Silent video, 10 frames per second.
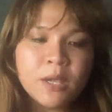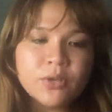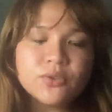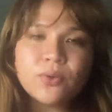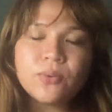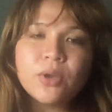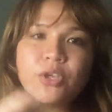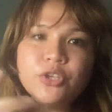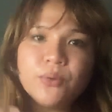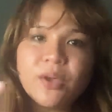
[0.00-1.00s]
So
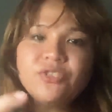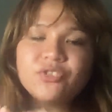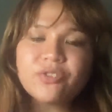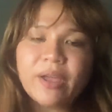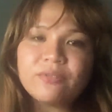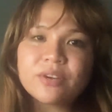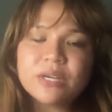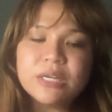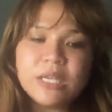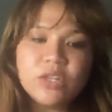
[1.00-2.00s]
you and your driver
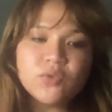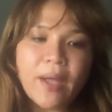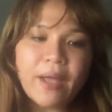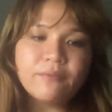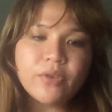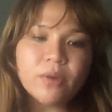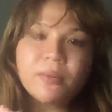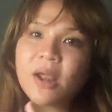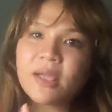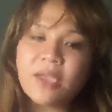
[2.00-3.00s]
need to have your
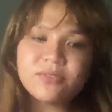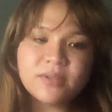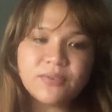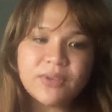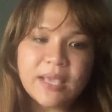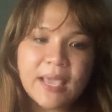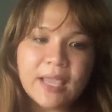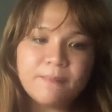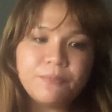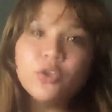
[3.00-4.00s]
barangay
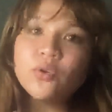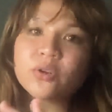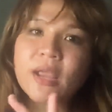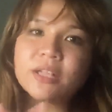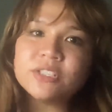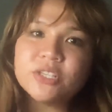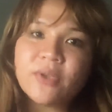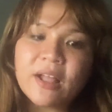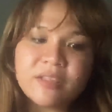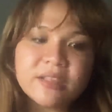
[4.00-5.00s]
certificate, your
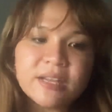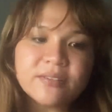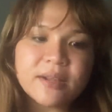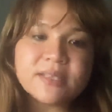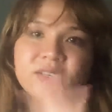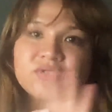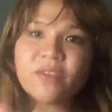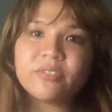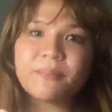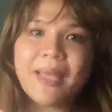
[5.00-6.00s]
LGU health clearance, and
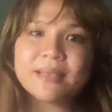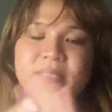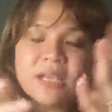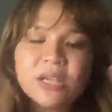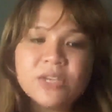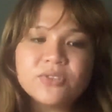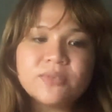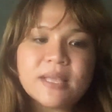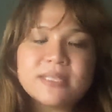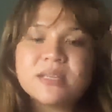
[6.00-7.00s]
travel pass. So
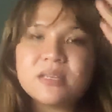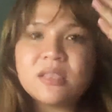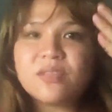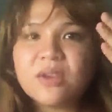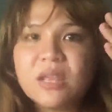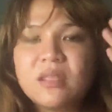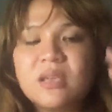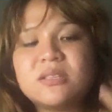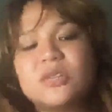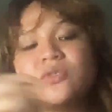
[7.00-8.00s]
that's the three
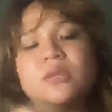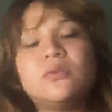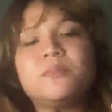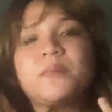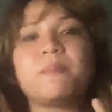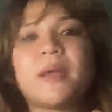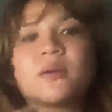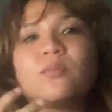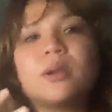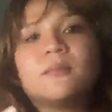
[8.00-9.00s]
things that you need to
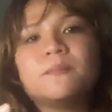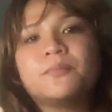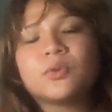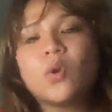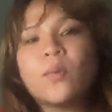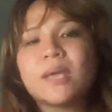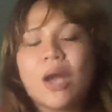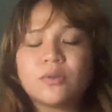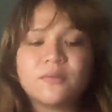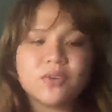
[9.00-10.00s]
prepare when going
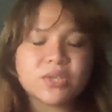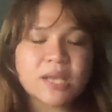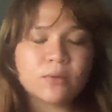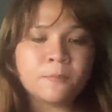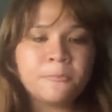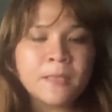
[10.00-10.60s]
out of your town.